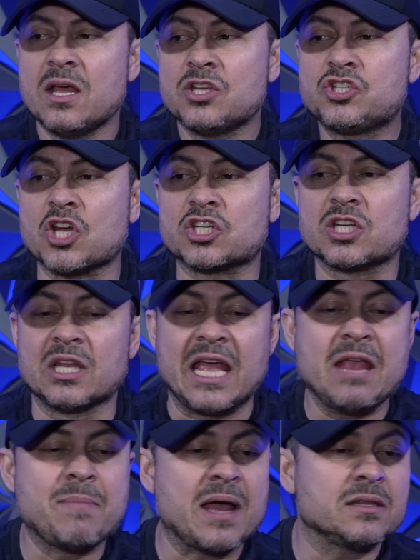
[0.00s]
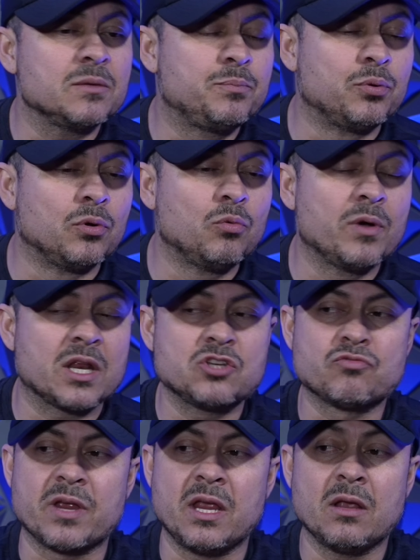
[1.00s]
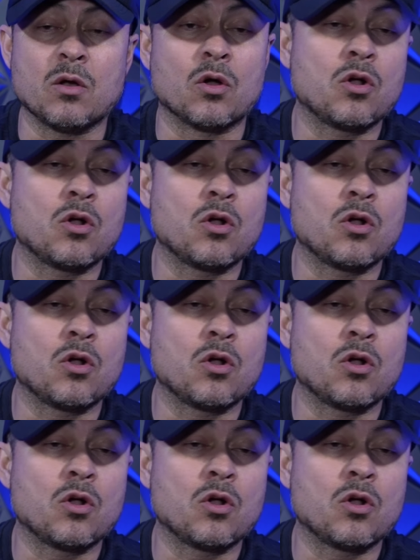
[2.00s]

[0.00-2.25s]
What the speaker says: Just lay by the pool with a drink or